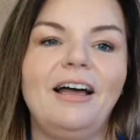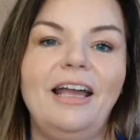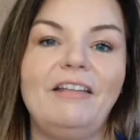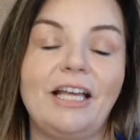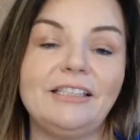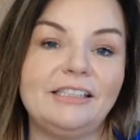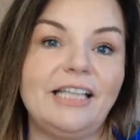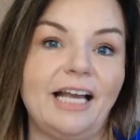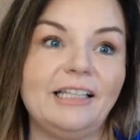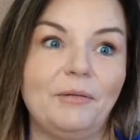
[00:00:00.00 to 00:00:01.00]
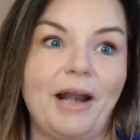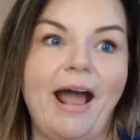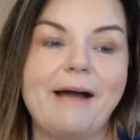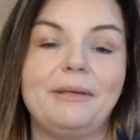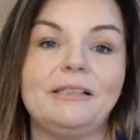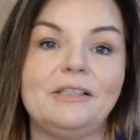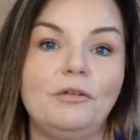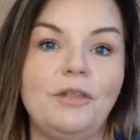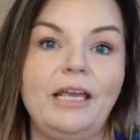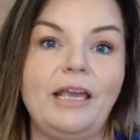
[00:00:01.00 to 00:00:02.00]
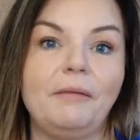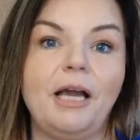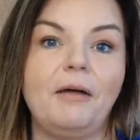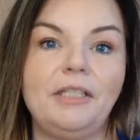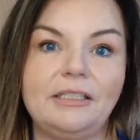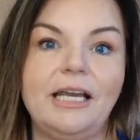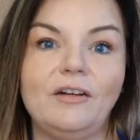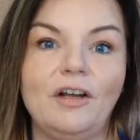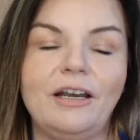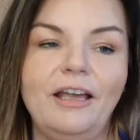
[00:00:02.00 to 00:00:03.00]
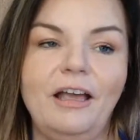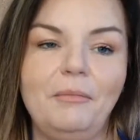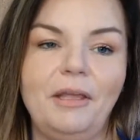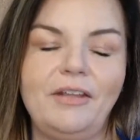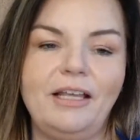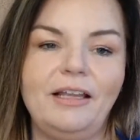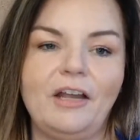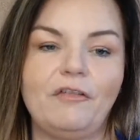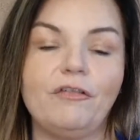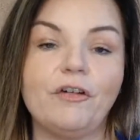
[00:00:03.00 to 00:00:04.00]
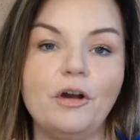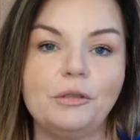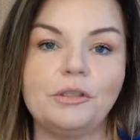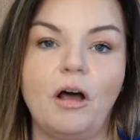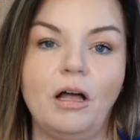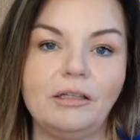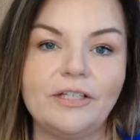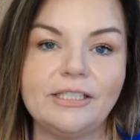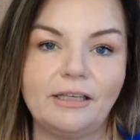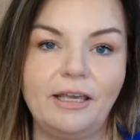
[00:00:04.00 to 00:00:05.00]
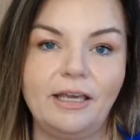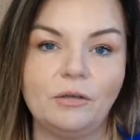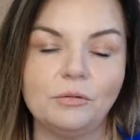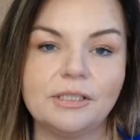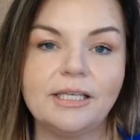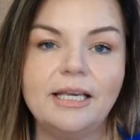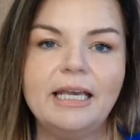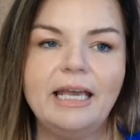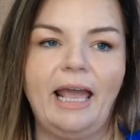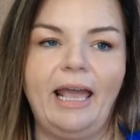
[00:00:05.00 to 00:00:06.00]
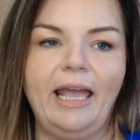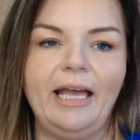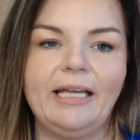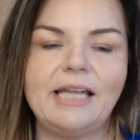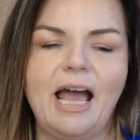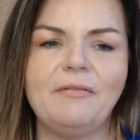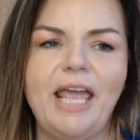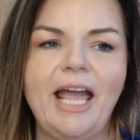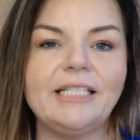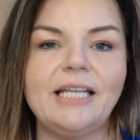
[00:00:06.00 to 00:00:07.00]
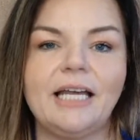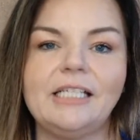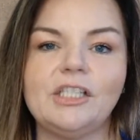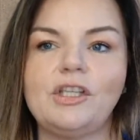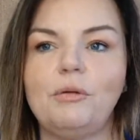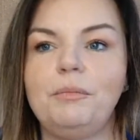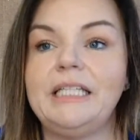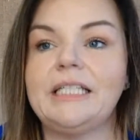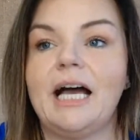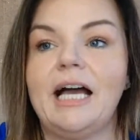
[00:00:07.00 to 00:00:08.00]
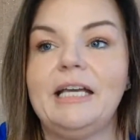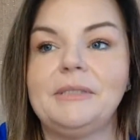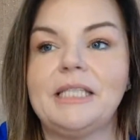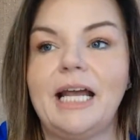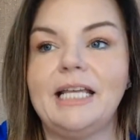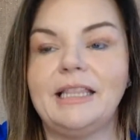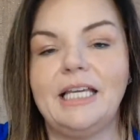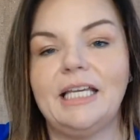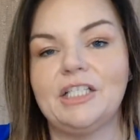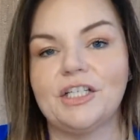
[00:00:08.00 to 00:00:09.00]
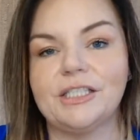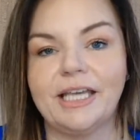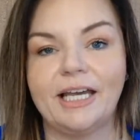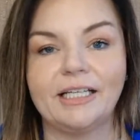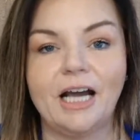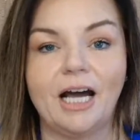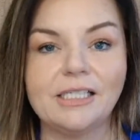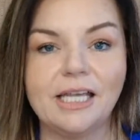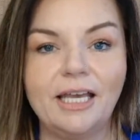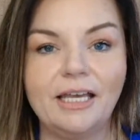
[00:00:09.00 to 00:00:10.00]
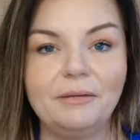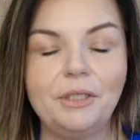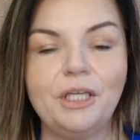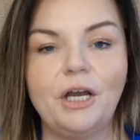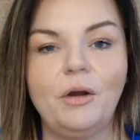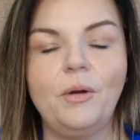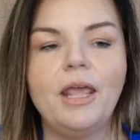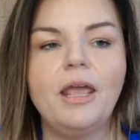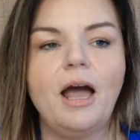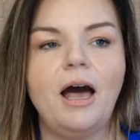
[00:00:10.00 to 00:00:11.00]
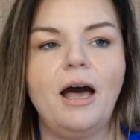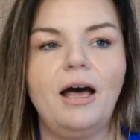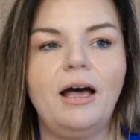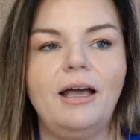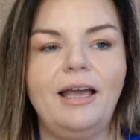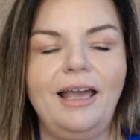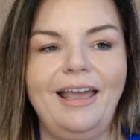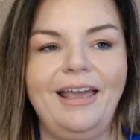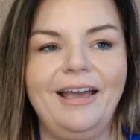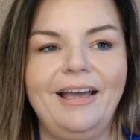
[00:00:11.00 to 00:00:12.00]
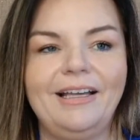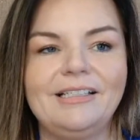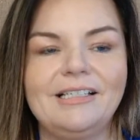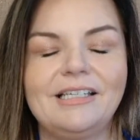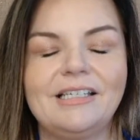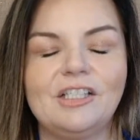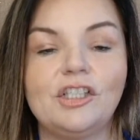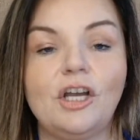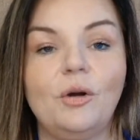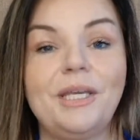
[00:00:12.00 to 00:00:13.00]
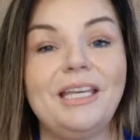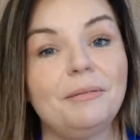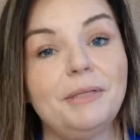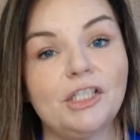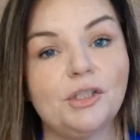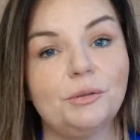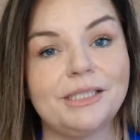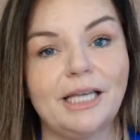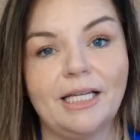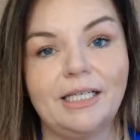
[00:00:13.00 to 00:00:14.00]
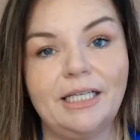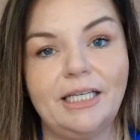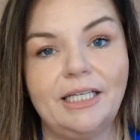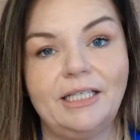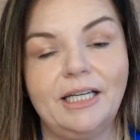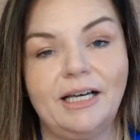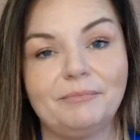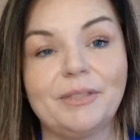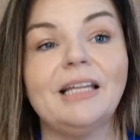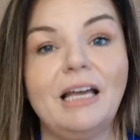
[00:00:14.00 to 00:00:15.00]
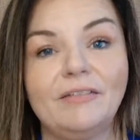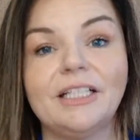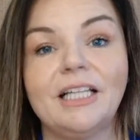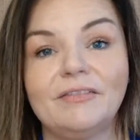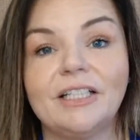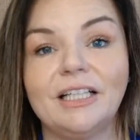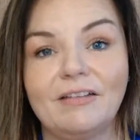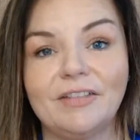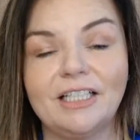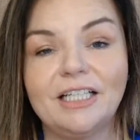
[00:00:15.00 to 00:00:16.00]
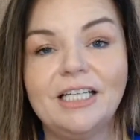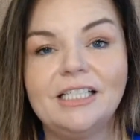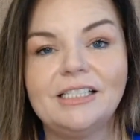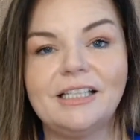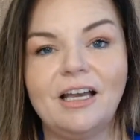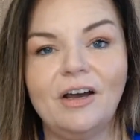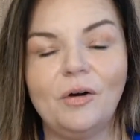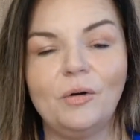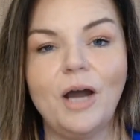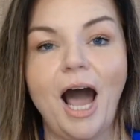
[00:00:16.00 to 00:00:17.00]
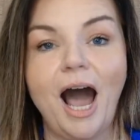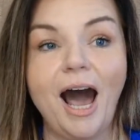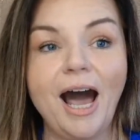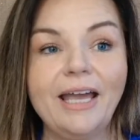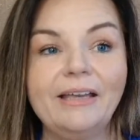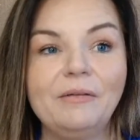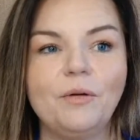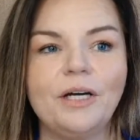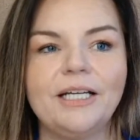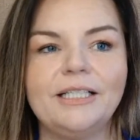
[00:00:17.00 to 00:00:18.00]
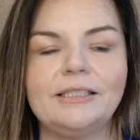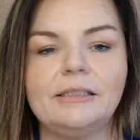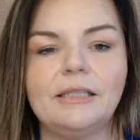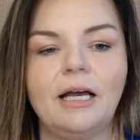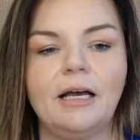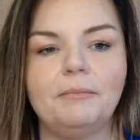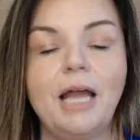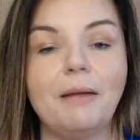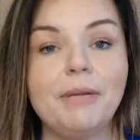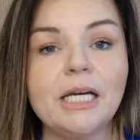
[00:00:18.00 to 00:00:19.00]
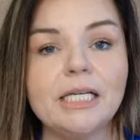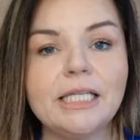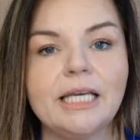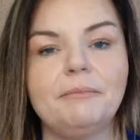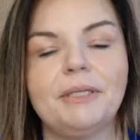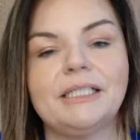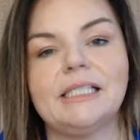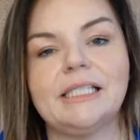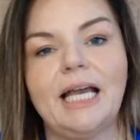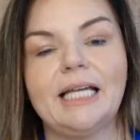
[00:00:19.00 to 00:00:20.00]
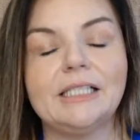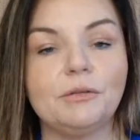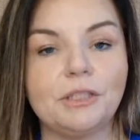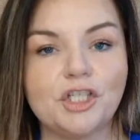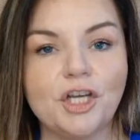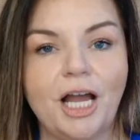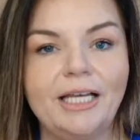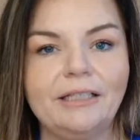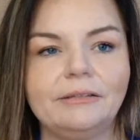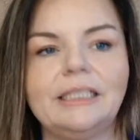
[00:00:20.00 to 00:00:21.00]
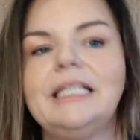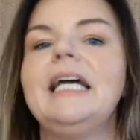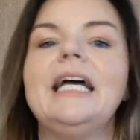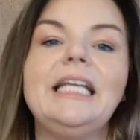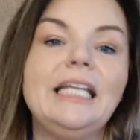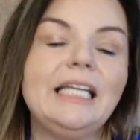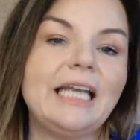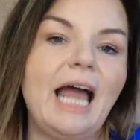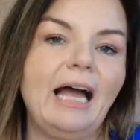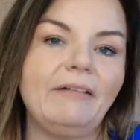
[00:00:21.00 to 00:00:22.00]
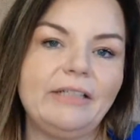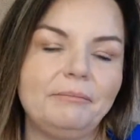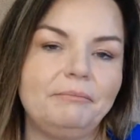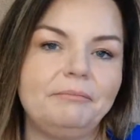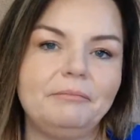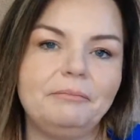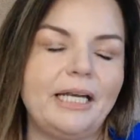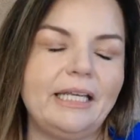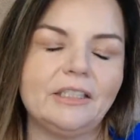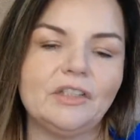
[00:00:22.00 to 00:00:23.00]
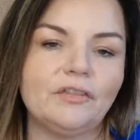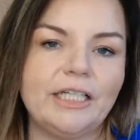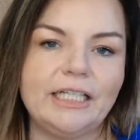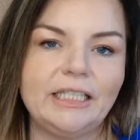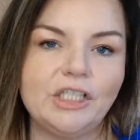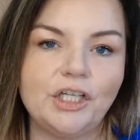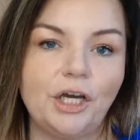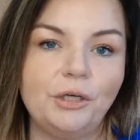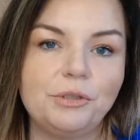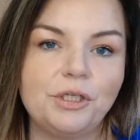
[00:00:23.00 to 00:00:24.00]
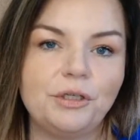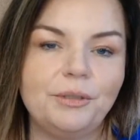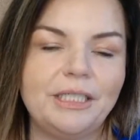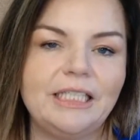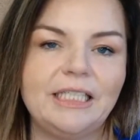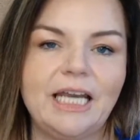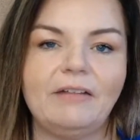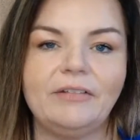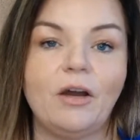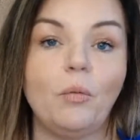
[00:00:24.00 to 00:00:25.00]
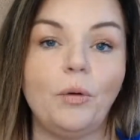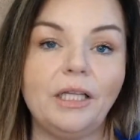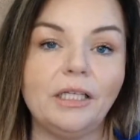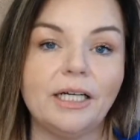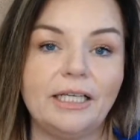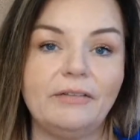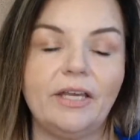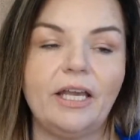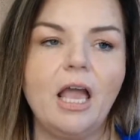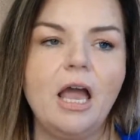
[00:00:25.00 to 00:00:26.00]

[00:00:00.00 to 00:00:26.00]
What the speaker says: And that's exactly what happened. So they kept coming down on him and they like froze all of his accounts. And they had done it so many times that I think it just kind of got to him, you know. And so he committed suicide in 11/11/11. So I was not married to him, but since I had his only child and he didn't have anybody else for anything to go to and he didn't have like a will or anything,